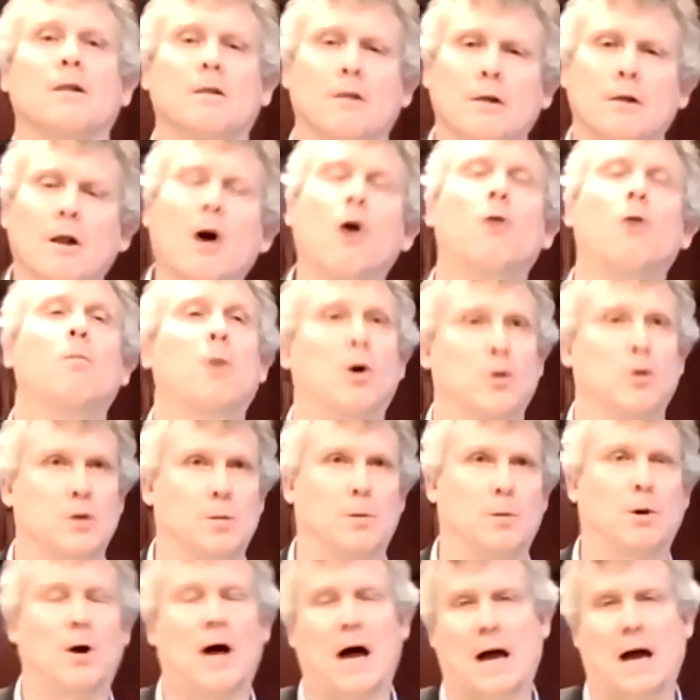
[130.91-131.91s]
Low
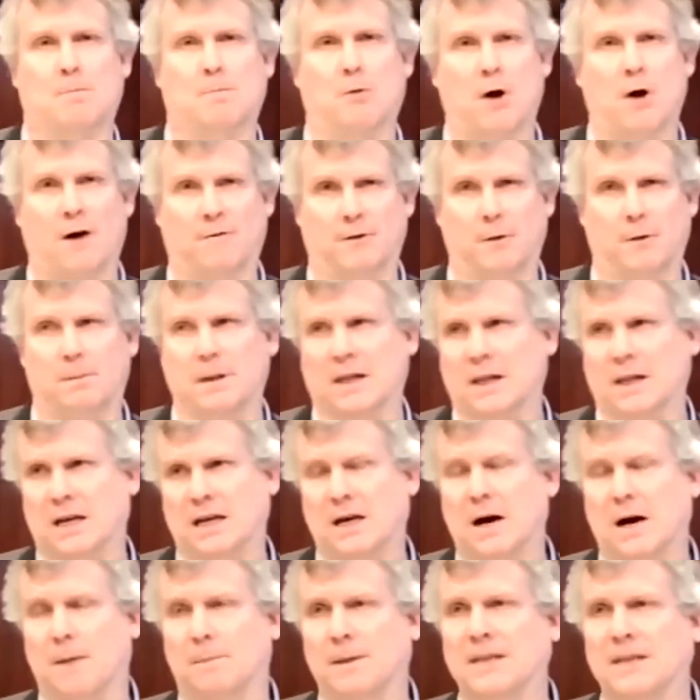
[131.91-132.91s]
multiple, high profitability
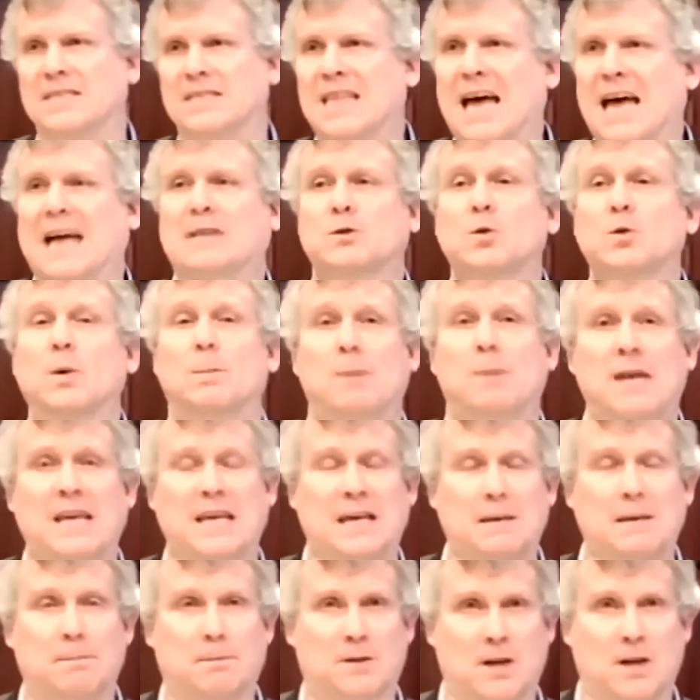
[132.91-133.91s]
companies. That's what
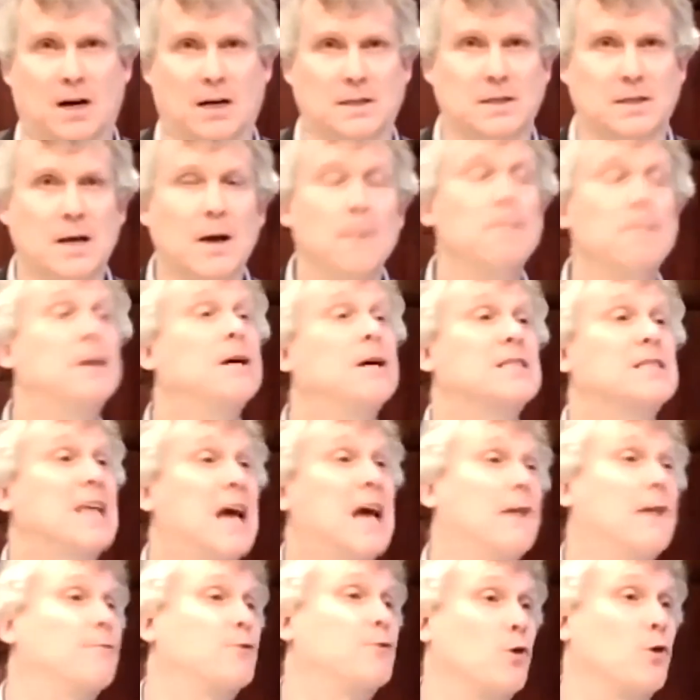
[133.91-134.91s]
PE does. Because
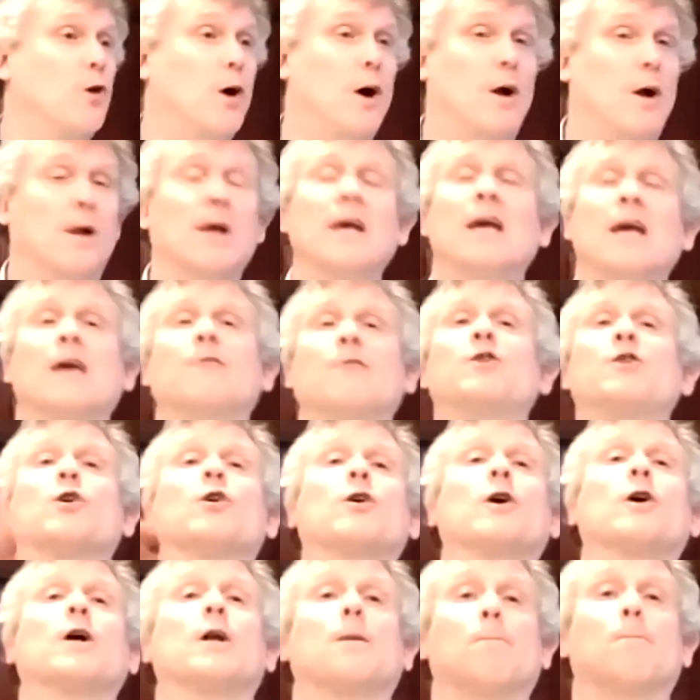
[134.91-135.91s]
after all, if
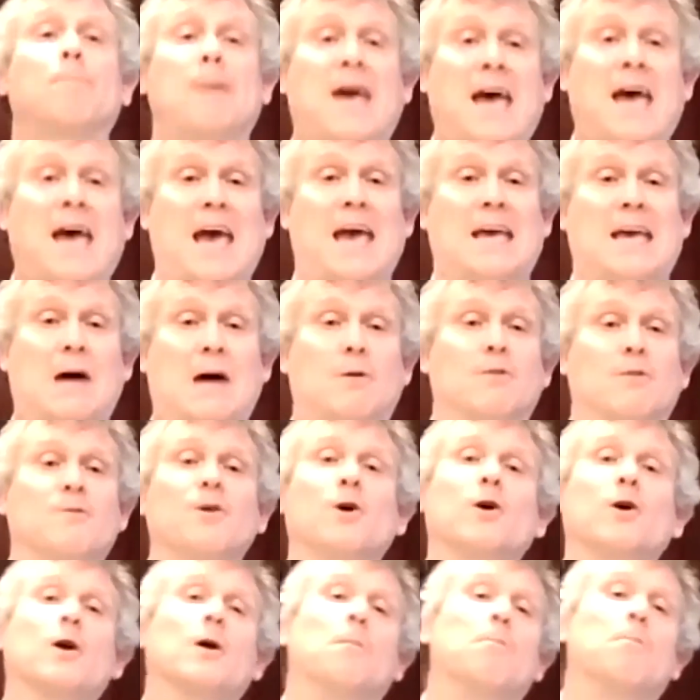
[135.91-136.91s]
you're going to pay out, if
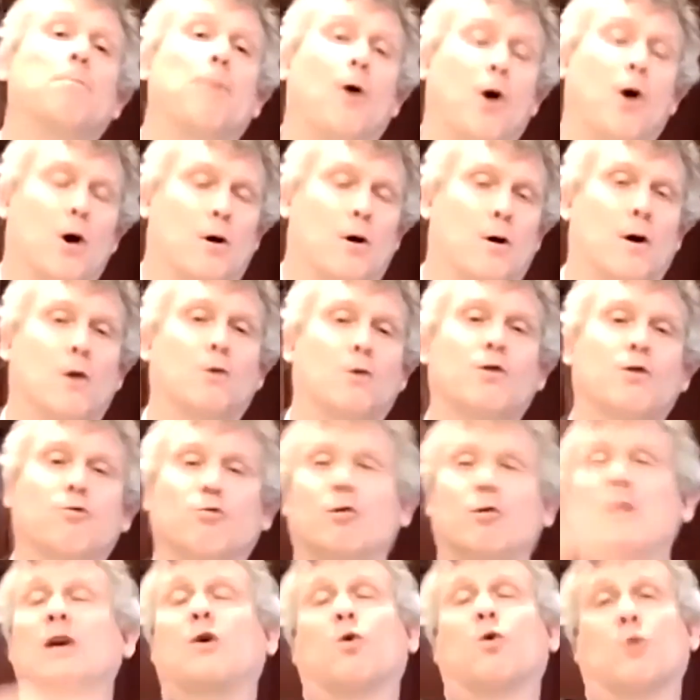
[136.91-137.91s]
you're going to borrow
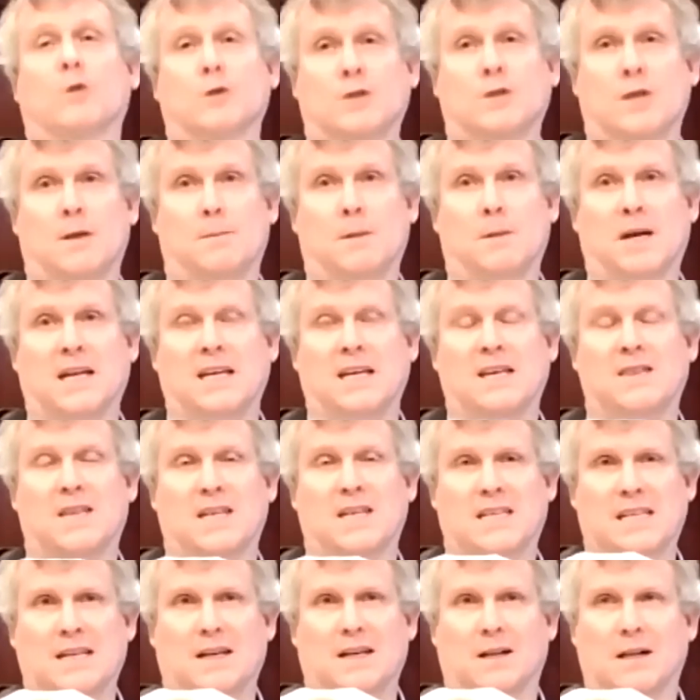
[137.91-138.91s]
3/4 of the money in the
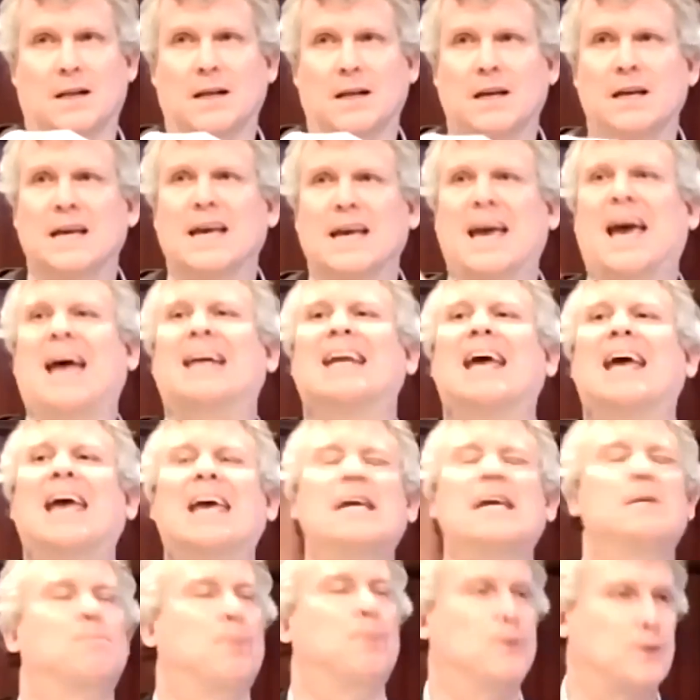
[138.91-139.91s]
deal at
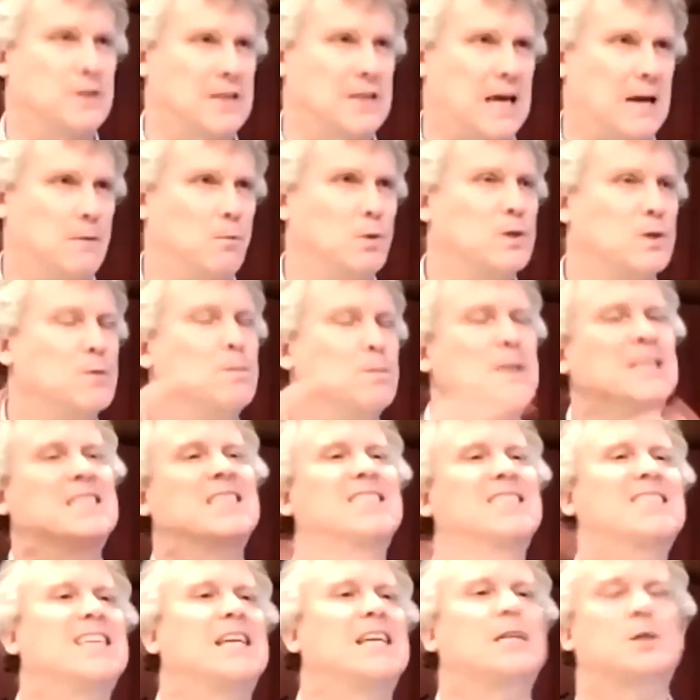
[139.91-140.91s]
8%, which means
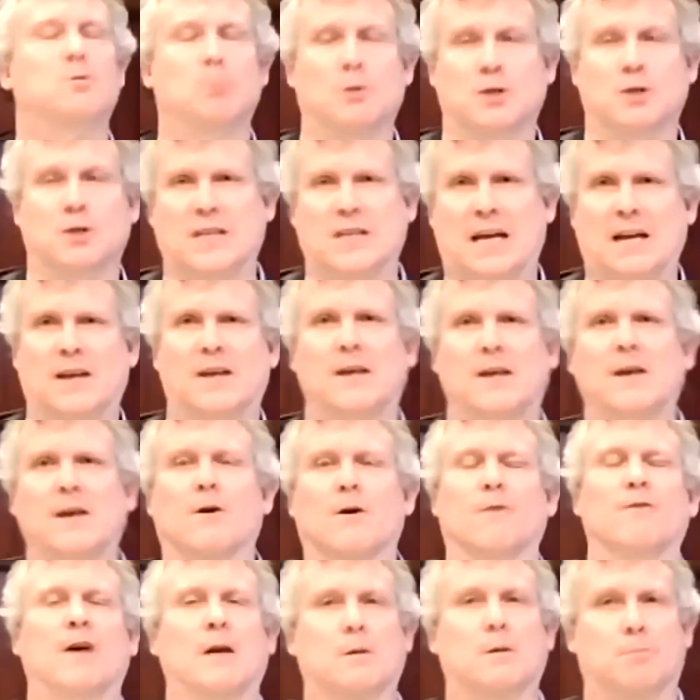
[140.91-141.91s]
6% a year
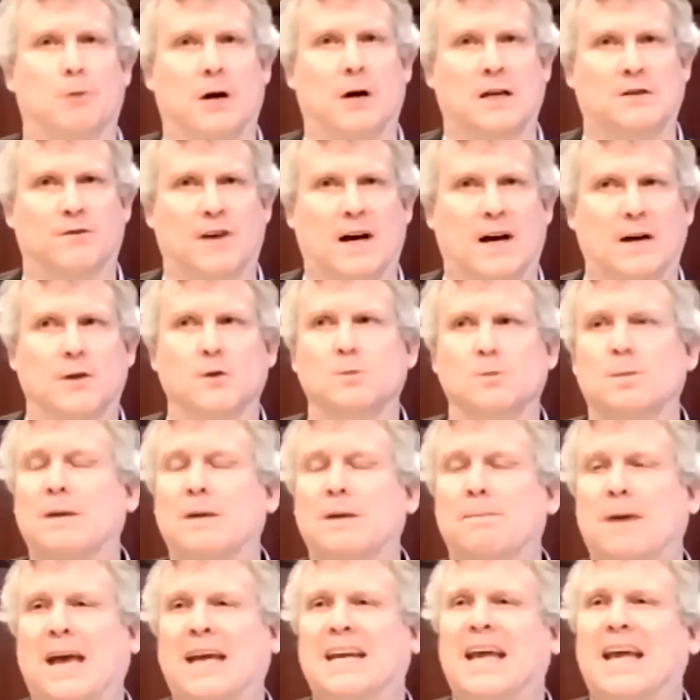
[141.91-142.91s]
of enterprise value is being
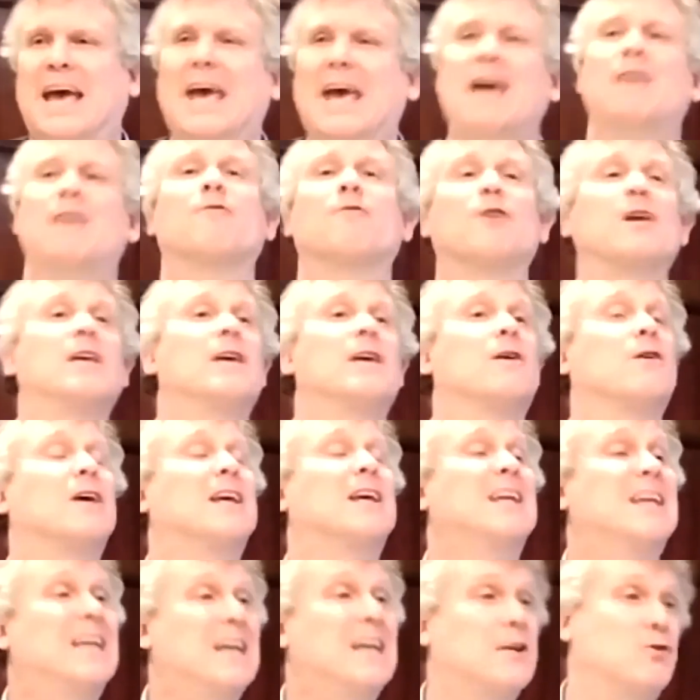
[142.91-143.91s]
paid every year
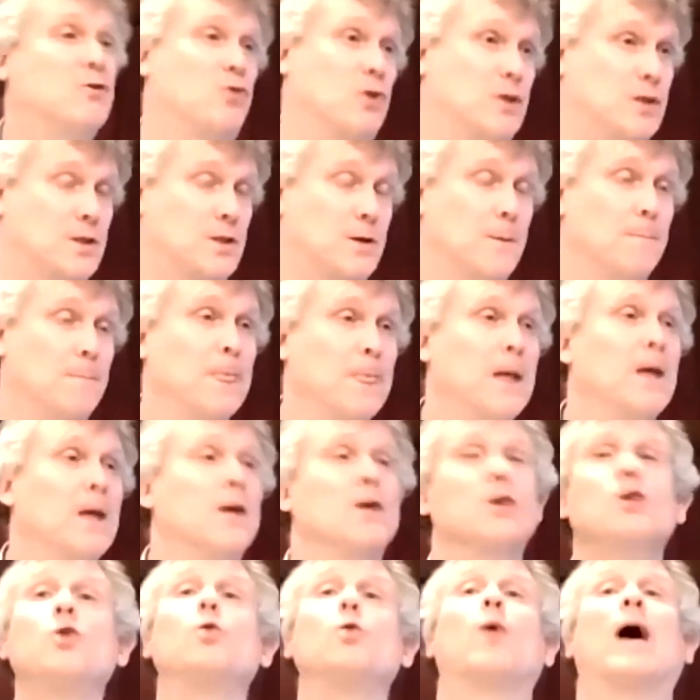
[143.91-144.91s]
in interest,
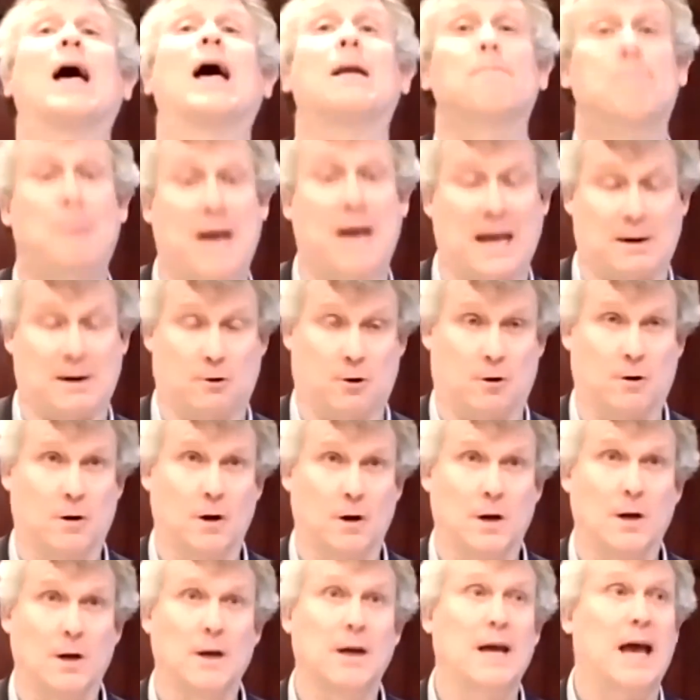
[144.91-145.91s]
you had better
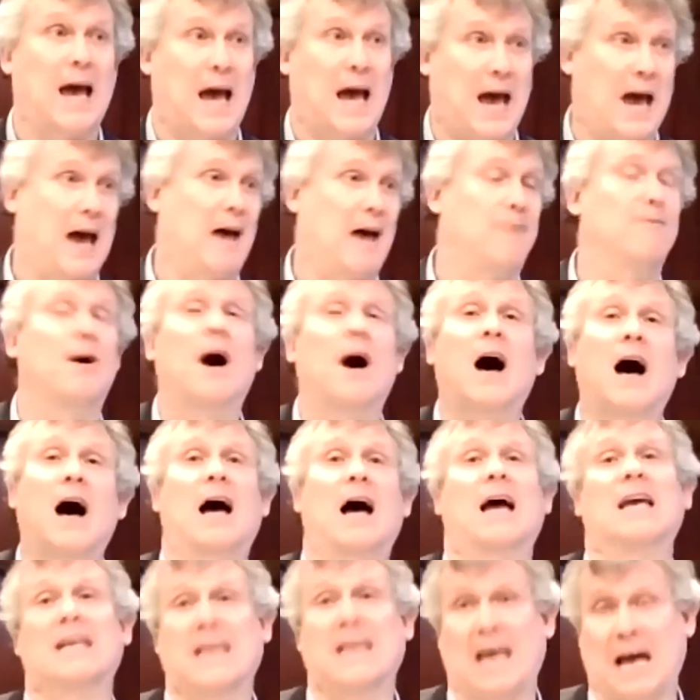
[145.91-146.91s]
have
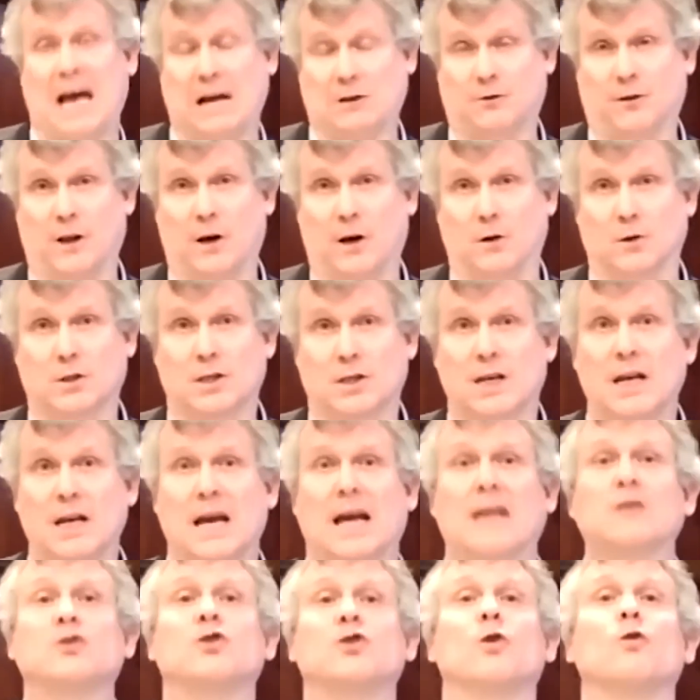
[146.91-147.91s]
high cash flows.
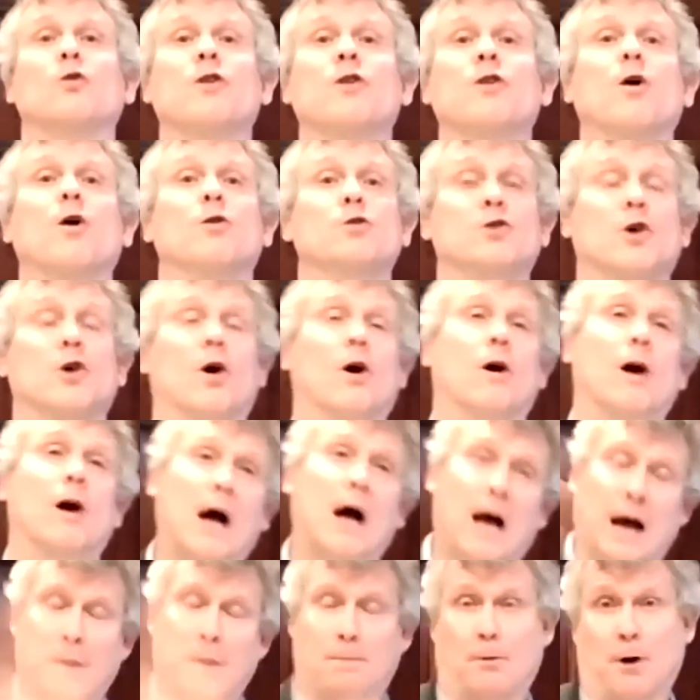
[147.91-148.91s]
And so those are
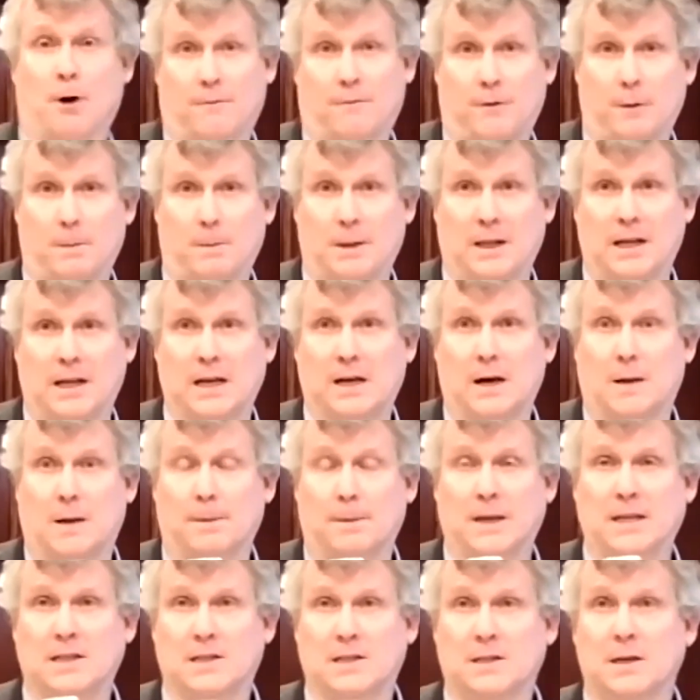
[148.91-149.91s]
high profitability
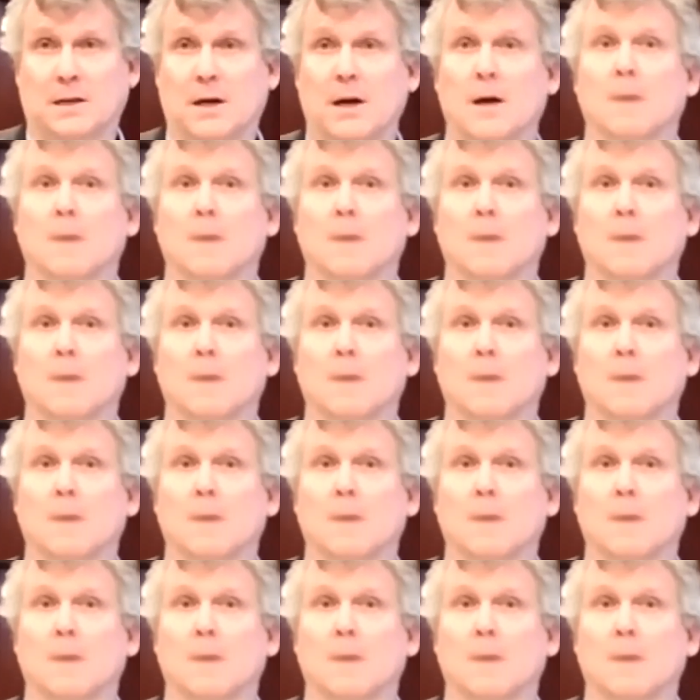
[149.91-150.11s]
companies,